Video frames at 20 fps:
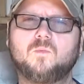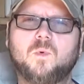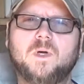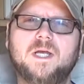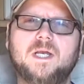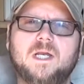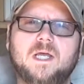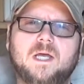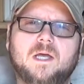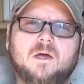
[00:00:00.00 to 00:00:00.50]

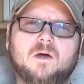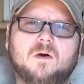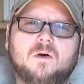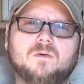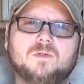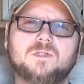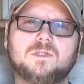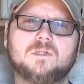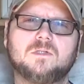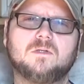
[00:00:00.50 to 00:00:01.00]
wheat
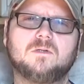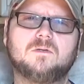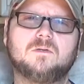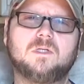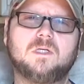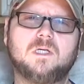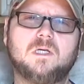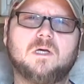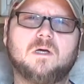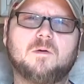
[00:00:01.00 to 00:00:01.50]
ales,
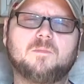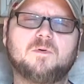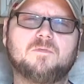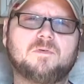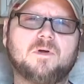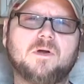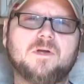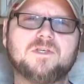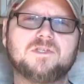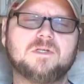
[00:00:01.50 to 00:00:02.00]
the
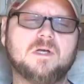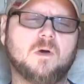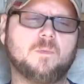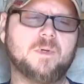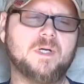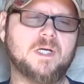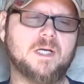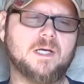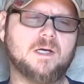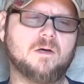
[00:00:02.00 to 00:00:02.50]
Bavarian-Style
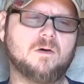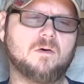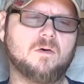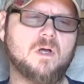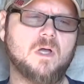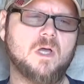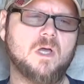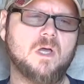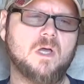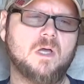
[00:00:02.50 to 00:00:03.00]
wheat ale,